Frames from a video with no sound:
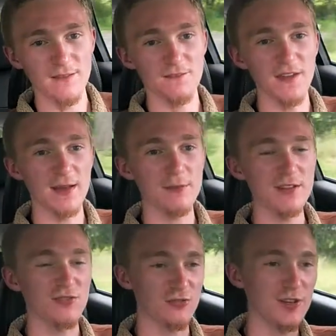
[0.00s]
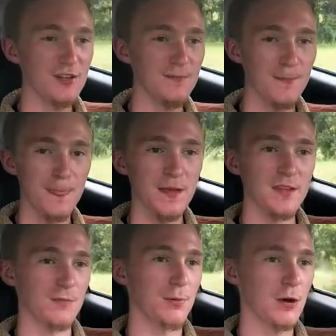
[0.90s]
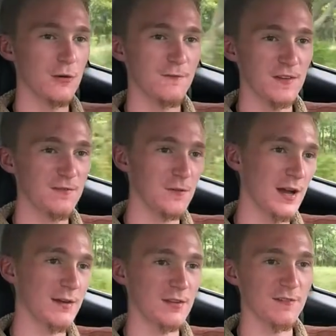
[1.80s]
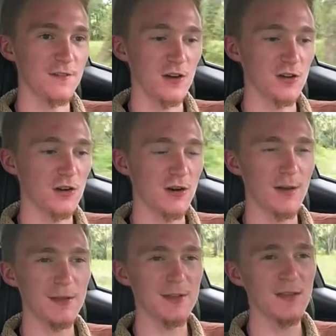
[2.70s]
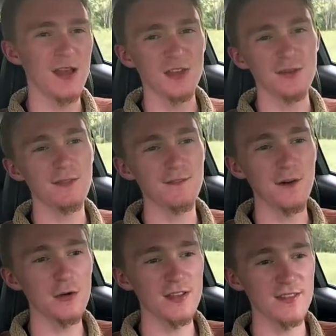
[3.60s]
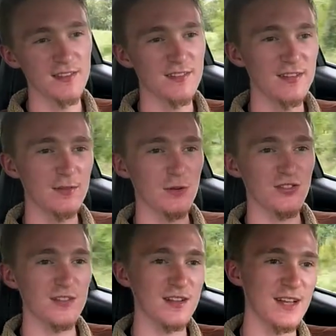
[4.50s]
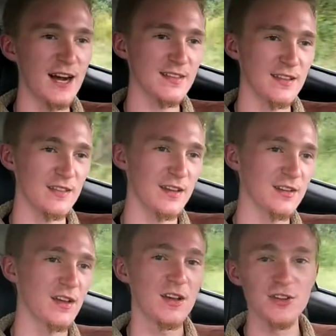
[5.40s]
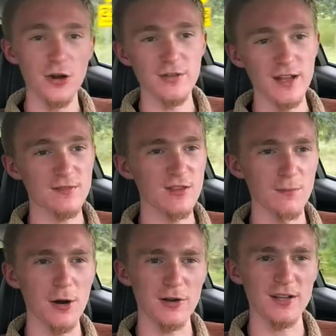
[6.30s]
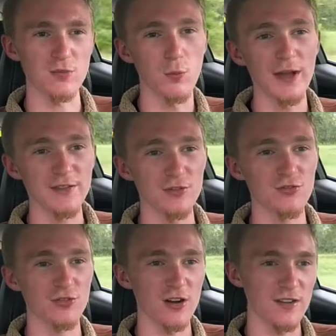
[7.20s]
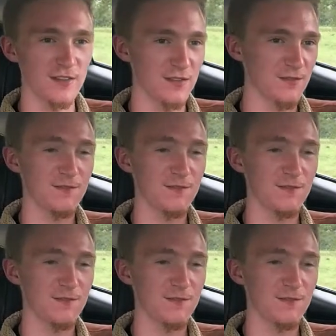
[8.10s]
family tree is perfect for having a fun car. I mean, you have the Focus ST, which is the guy that like goes out to the bar, gets way too drunk, and then